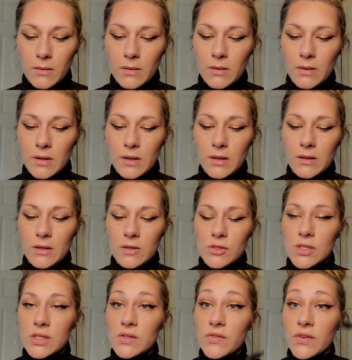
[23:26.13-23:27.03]
And then
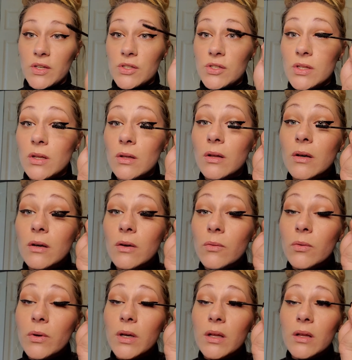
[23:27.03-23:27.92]
just finish the look
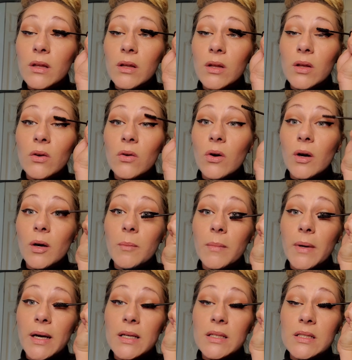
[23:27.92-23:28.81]
with your
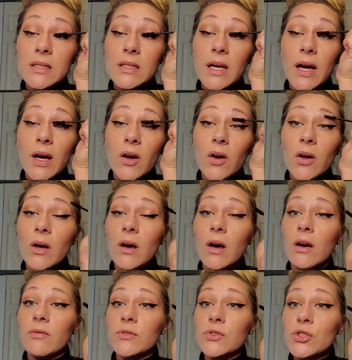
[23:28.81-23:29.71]
mascara
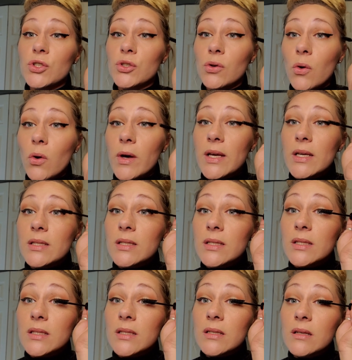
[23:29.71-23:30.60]
of
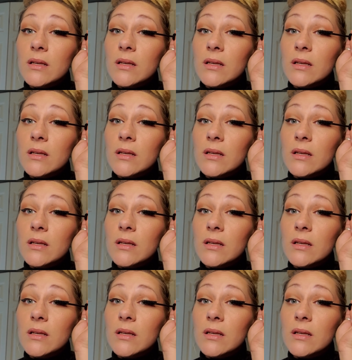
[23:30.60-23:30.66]
choice.